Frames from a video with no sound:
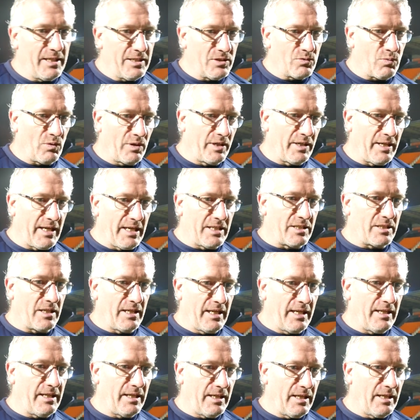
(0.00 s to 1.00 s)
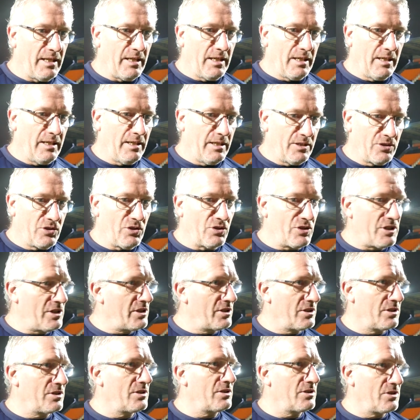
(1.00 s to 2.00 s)
is what it is.
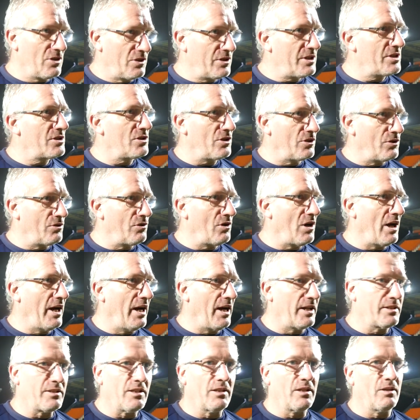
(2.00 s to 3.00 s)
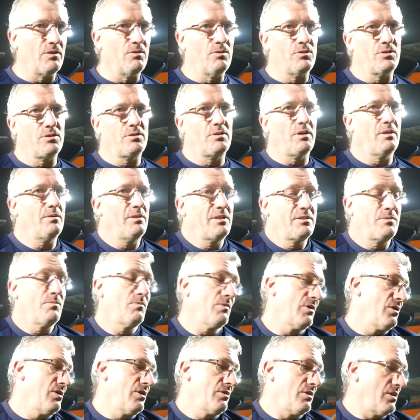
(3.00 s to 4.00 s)
Juddy's done all right. I don't know
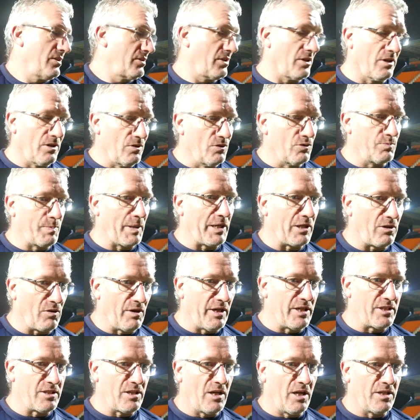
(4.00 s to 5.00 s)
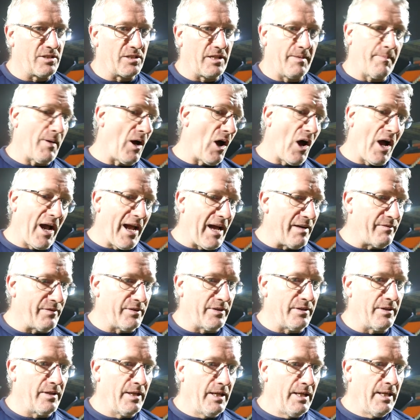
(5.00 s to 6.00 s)
who's been criticising him. I
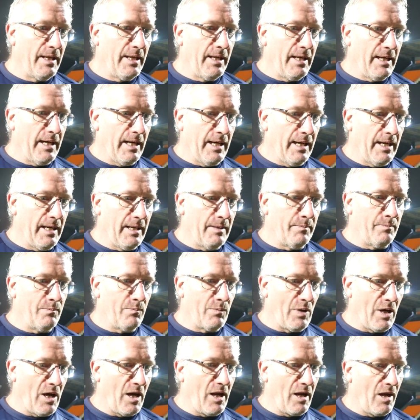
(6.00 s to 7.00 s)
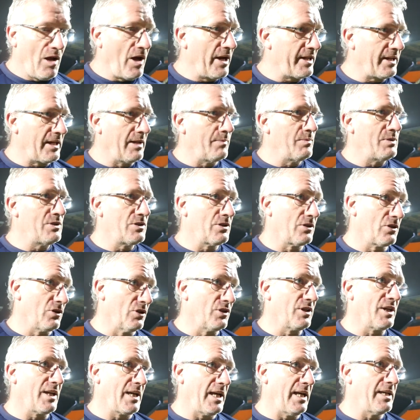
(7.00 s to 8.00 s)
haven't. I like him. He's a
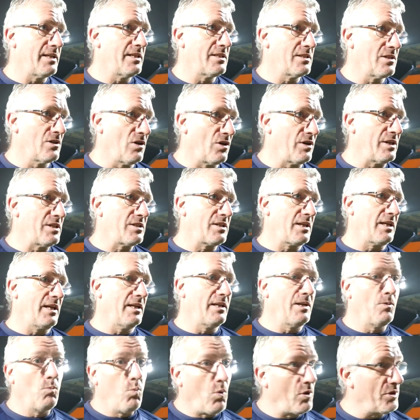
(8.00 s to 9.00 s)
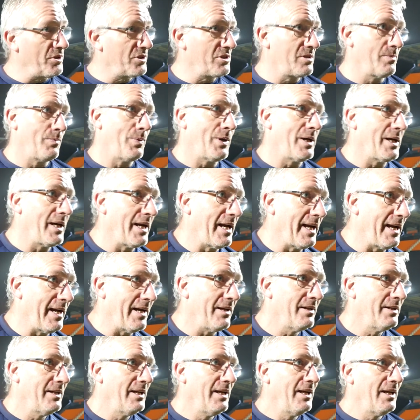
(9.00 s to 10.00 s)
good kid. He's an honest kid. He wants to be here.
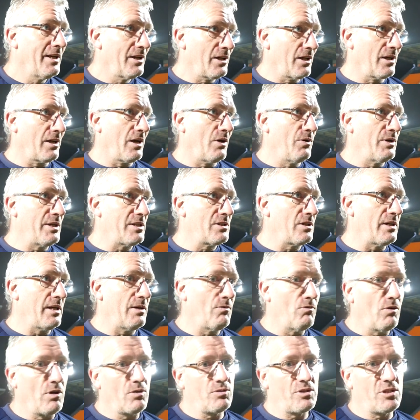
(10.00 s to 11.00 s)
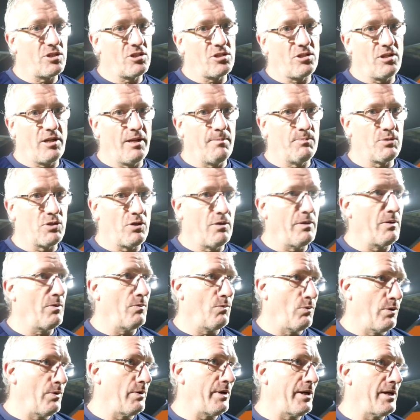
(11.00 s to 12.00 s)
You know, he rolls his sleeves up.
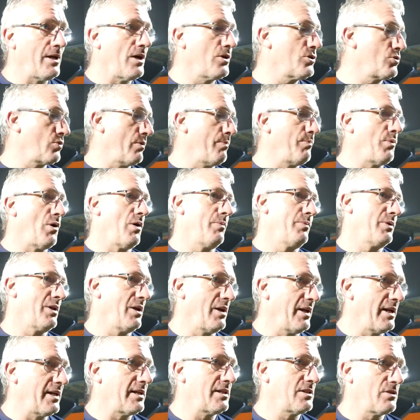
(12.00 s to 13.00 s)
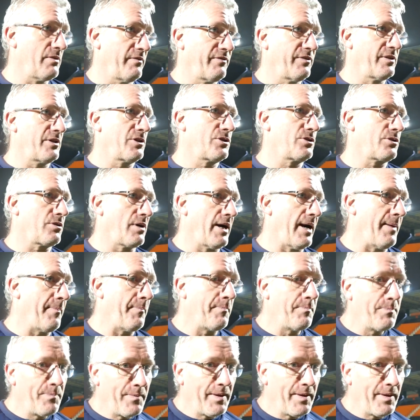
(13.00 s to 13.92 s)
He knows we're bottom of the league. He's up for the scrap.